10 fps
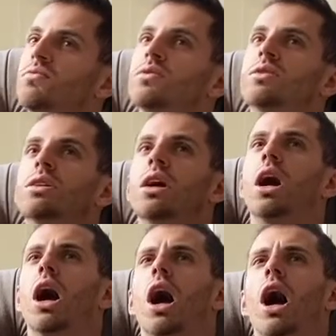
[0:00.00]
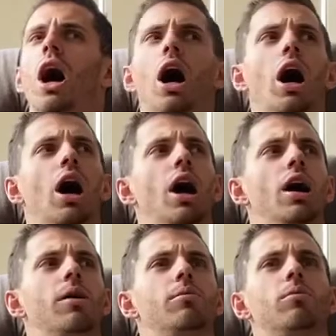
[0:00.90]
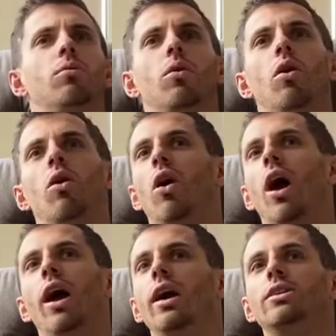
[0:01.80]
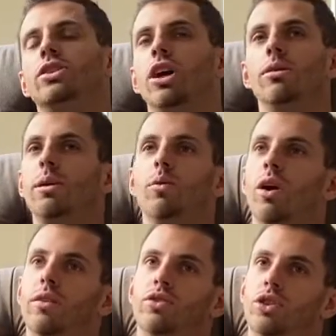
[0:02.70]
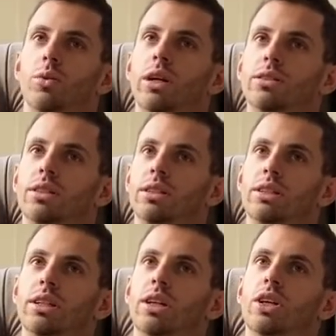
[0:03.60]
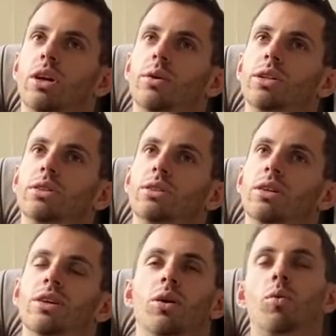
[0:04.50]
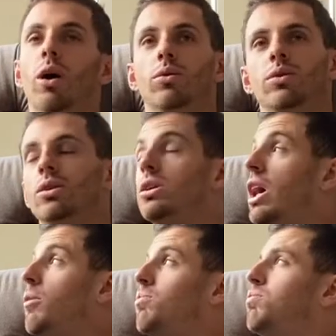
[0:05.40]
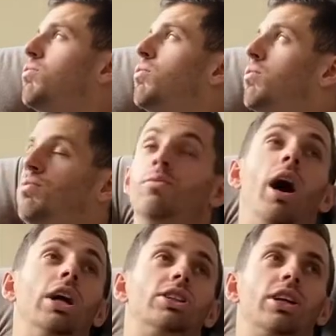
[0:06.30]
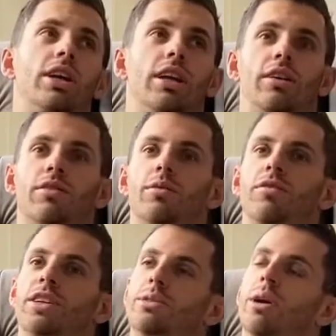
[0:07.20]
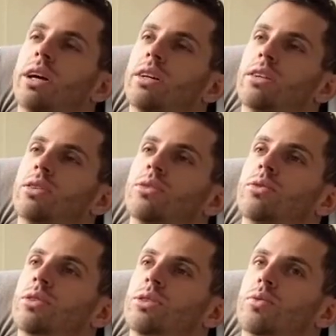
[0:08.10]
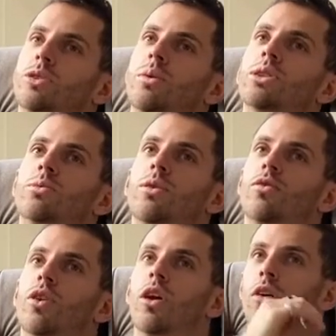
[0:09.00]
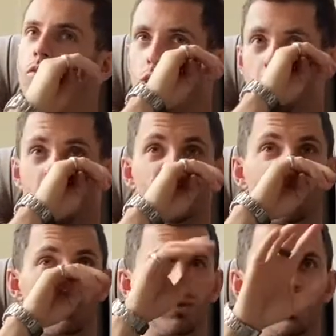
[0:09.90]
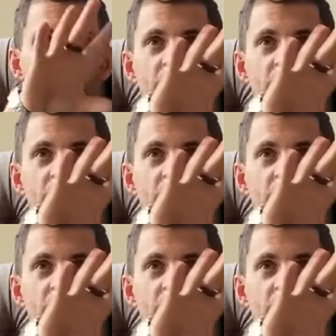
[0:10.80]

and change what you're um, going to do, or it's going to be one of two ways. It's either going, well, I, uh, I just heard there from FIS Mike, who's responsible for a lot of what goes on